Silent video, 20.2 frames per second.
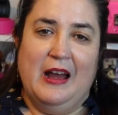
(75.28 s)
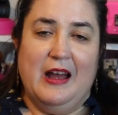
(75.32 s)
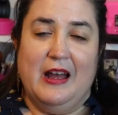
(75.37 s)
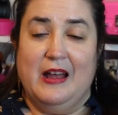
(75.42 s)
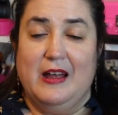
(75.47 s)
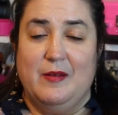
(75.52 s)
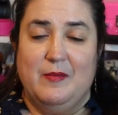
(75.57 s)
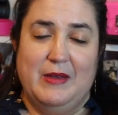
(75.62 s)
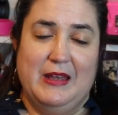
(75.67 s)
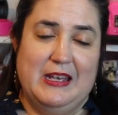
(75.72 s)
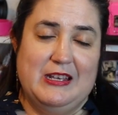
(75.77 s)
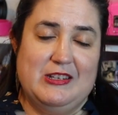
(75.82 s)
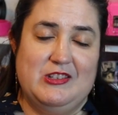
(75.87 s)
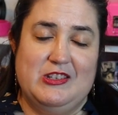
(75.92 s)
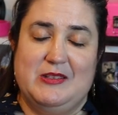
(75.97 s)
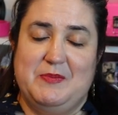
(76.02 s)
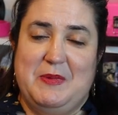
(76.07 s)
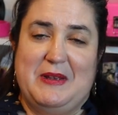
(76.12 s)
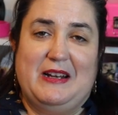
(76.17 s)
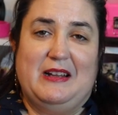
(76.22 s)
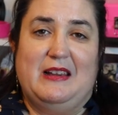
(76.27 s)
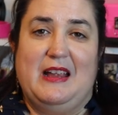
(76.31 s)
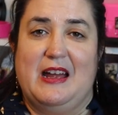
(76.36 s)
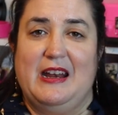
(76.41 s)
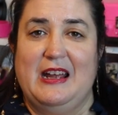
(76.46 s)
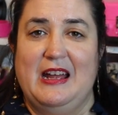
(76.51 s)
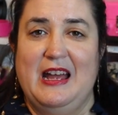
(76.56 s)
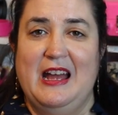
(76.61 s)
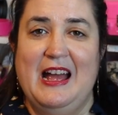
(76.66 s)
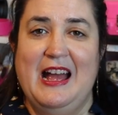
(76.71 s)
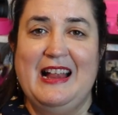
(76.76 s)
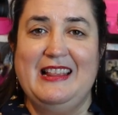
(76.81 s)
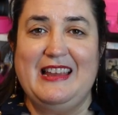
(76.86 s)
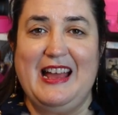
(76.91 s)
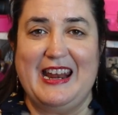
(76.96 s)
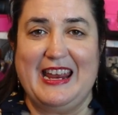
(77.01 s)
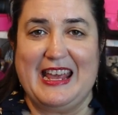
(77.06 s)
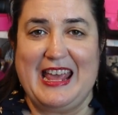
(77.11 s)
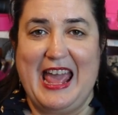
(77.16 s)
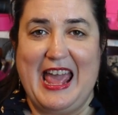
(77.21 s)
it's just been a lot
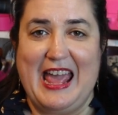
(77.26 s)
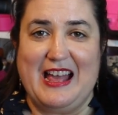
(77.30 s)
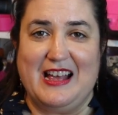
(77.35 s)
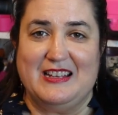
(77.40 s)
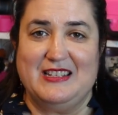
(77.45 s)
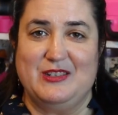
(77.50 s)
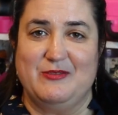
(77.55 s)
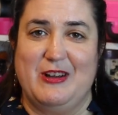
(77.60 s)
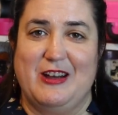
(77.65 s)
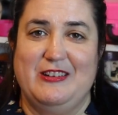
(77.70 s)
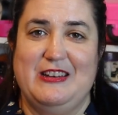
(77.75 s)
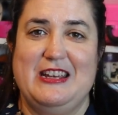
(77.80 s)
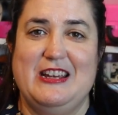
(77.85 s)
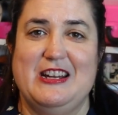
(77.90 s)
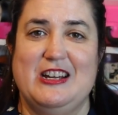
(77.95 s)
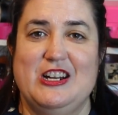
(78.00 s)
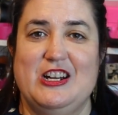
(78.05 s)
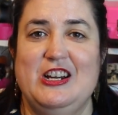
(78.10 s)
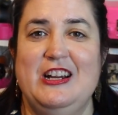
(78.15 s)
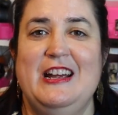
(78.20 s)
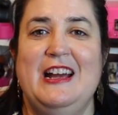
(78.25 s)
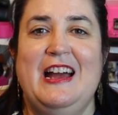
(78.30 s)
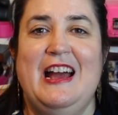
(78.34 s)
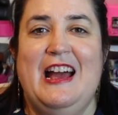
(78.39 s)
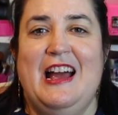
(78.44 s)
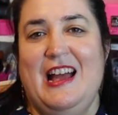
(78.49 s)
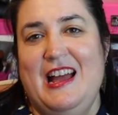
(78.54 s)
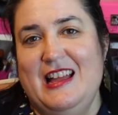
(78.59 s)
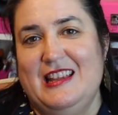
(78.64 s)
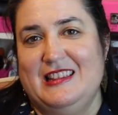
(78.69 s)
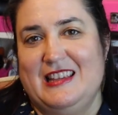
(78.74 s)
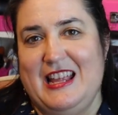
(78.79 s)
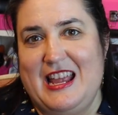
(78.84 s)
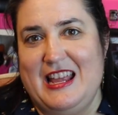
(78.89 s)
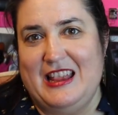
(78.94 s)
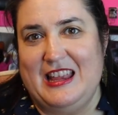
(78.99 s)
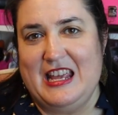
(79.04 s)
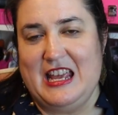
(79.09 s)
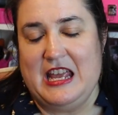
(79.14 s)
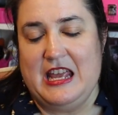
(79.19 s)
of chaos around here
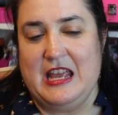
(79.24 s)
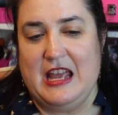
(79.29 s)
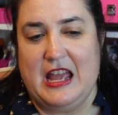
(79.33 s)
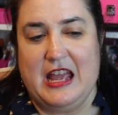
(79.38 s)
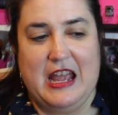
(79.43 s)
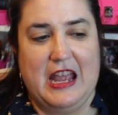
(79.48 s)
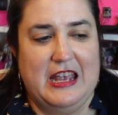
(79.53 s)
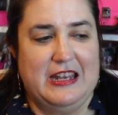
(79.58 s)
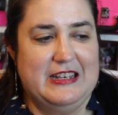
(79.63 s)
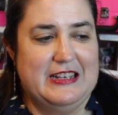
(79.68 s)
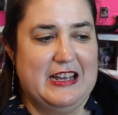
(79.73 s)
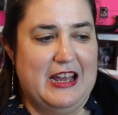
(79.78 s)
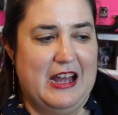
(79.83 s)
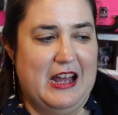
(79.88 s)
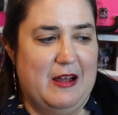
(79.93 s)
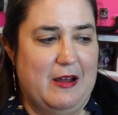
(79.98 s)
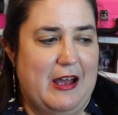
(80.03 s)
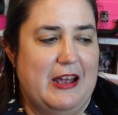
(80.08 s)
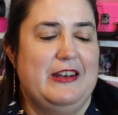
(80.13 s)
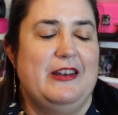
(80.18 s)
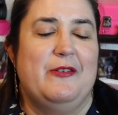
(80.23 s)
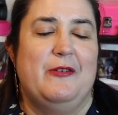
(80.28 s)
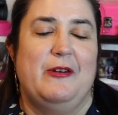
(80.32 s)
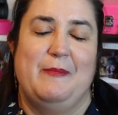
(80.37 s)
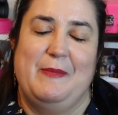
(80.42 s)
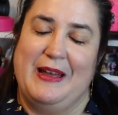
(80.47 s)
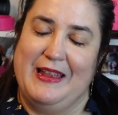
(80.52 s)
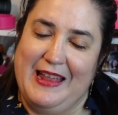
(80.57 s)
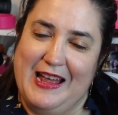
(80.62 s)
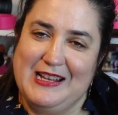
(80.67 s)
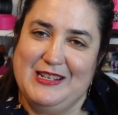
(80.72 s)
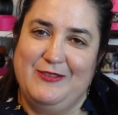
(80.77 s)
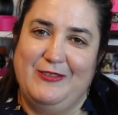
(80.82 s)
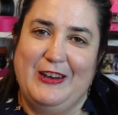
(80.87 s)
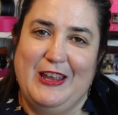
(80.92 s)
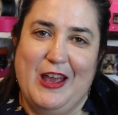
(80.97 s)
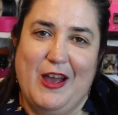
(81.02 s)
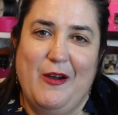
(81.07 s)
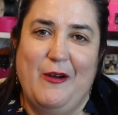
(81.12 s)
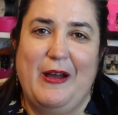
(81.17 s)
lately. And I know in my last
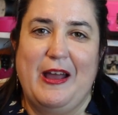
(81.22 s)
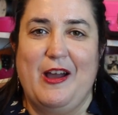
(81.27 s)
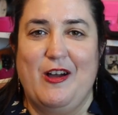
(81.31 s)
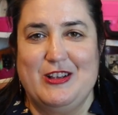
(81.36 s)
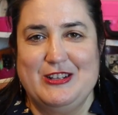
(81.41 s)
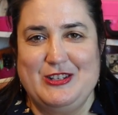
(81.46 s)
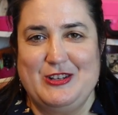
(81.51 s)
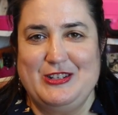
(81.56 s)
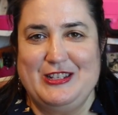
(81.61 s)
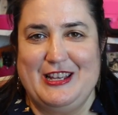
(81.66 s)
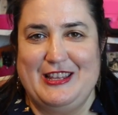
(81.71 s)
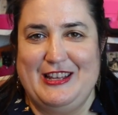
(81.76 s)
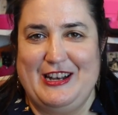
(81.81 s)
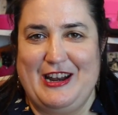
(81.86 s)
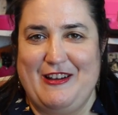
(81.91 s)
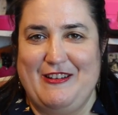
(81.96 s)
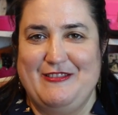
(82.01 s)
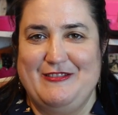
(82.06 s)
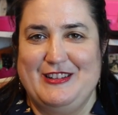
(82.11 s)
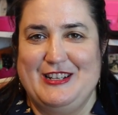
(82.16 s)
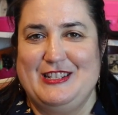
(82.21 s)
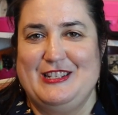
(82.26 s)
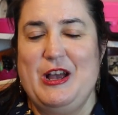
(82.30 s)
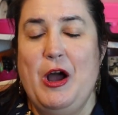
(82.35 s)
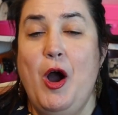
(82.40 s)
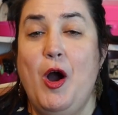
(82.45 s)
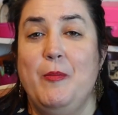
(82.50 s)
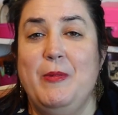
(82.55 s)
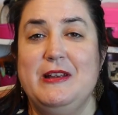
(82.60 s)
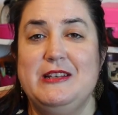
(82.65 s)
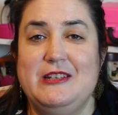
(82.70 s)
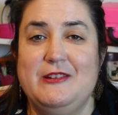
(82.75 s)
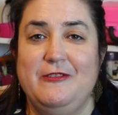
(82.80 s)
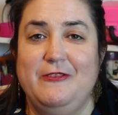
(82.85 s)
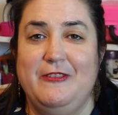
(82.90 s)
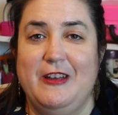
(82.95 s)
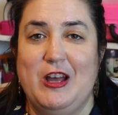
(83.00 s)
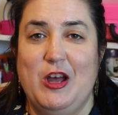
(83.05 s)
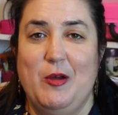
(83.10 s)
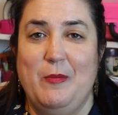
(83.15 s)
video I also said that I was hoping to
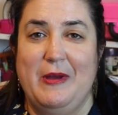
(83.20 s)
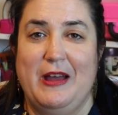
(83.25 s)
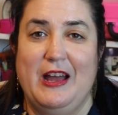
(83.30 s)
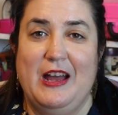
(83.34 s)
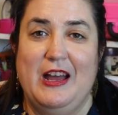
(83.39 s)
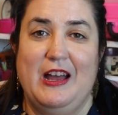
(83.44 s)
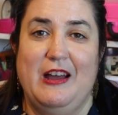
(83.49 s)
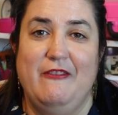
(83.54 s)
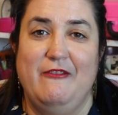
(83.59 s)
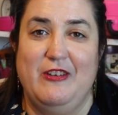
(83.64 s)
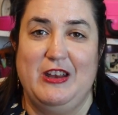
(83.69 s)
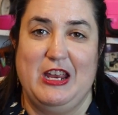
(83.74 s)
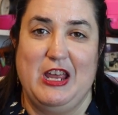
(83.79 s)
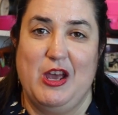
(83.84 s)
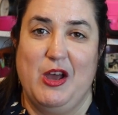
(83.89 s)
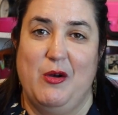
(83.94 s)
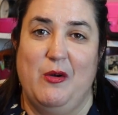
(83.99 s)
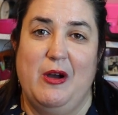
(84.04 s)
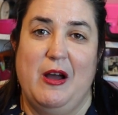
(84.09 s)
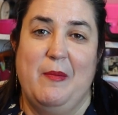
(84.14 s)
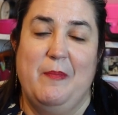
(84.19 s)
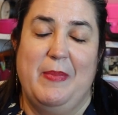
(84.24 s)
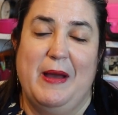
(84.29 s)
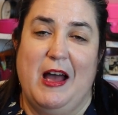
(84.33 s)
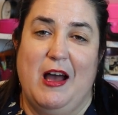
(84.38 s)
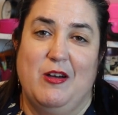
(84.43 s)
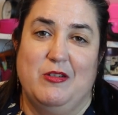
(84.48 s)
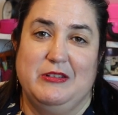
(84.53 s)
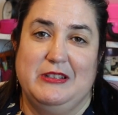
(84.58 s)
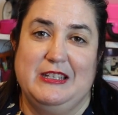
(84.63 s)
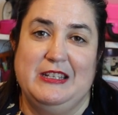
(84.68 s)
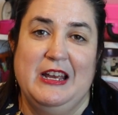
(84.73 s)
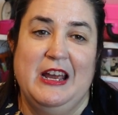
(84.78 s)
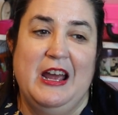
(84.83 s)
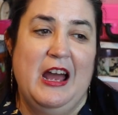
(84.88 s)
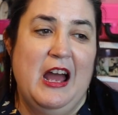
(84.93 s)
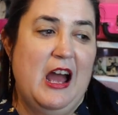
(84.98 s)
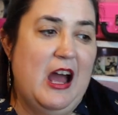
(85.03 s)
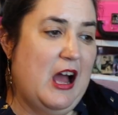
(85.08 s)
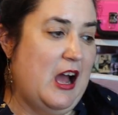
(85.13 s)
film a video about
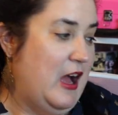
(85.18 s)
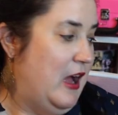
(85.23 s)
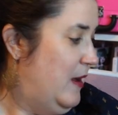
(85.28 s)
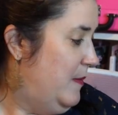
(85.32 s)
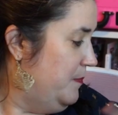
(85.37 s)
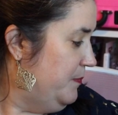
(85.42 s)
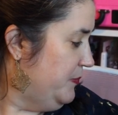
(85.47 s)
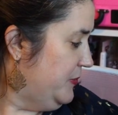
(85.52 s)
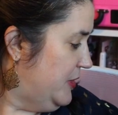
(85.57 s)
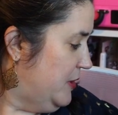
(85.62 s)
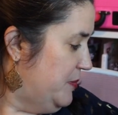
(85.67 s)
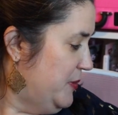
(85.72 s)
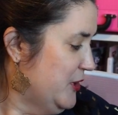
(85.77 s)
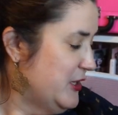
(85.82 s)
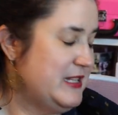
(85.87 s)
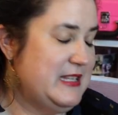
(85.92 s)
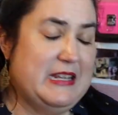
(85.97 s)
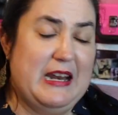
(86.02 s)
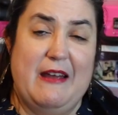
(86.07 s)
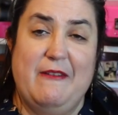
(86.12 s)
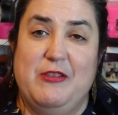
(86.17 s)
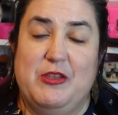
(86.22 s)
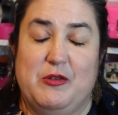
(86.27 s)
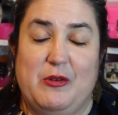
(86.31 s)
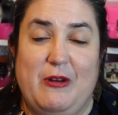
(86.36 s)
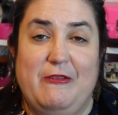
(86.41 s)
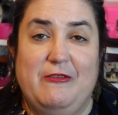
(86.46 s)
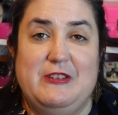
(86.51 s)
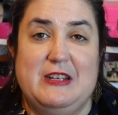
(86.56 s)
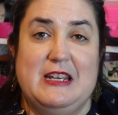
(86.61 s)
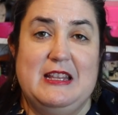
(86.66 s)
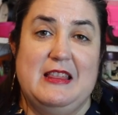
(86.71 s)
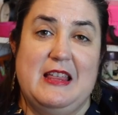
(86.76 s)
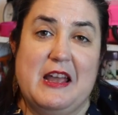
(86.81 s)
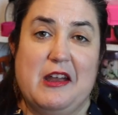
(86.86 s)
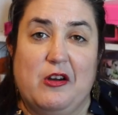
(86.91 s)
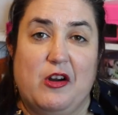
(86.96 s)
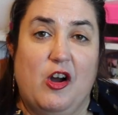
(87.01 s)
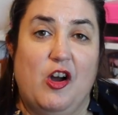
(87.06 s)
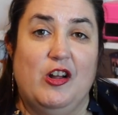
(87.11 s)
the books that I've thrifted.
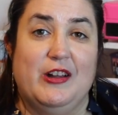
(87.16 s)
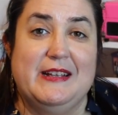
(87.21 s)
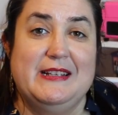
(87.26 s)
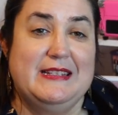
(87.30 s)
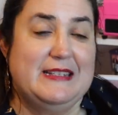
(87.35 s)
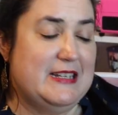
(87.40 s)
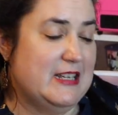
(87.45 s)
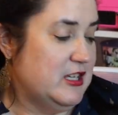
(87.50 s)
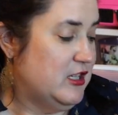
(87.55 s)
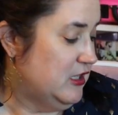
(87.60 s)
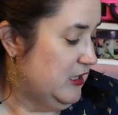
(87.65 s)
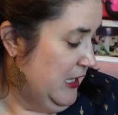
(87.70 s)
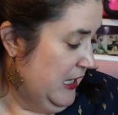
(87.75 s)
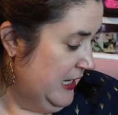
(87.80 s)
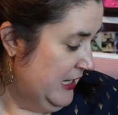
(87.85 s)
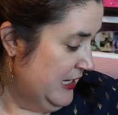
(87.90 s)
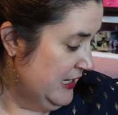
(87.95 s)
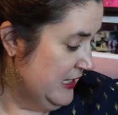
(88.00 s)
They are all still